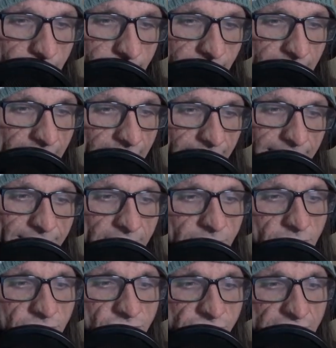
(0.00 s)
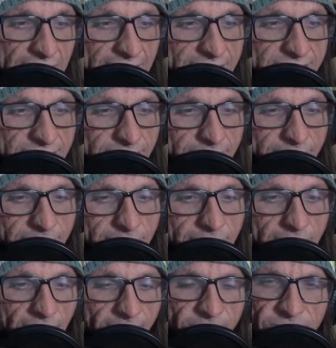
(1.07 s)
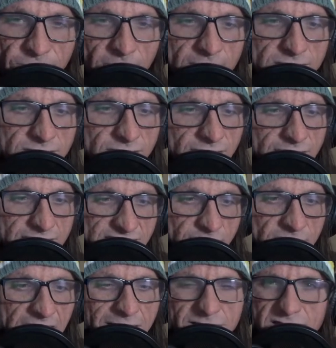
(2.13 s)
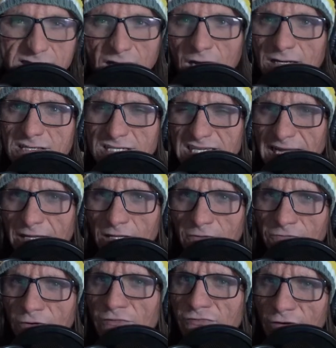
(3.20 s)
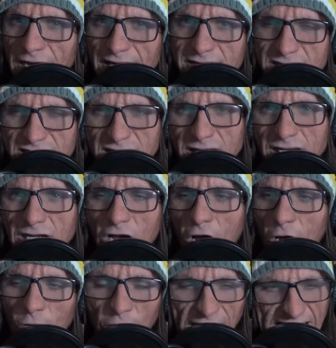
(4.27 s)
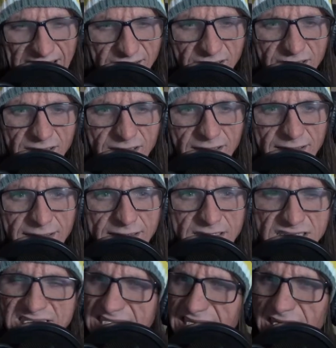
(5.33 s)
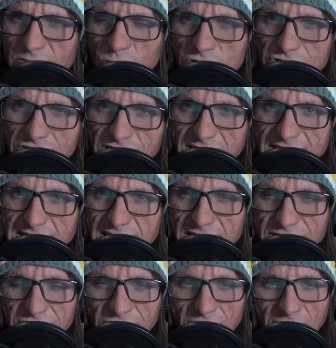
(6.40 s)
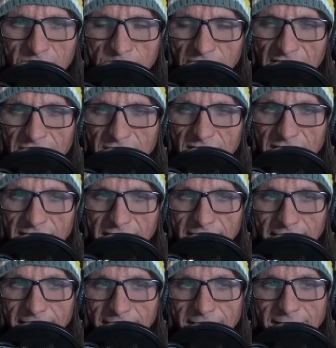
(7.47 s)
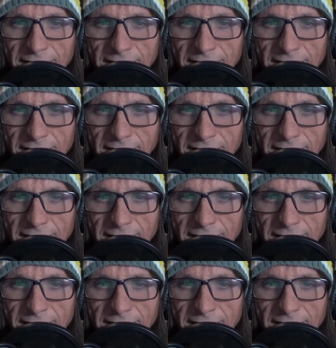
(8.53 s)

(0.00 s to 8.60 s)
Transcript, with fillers: yeah, there she has a a first sometimes it's hard to tell if her friends are in see what she sees or not, but I think uh,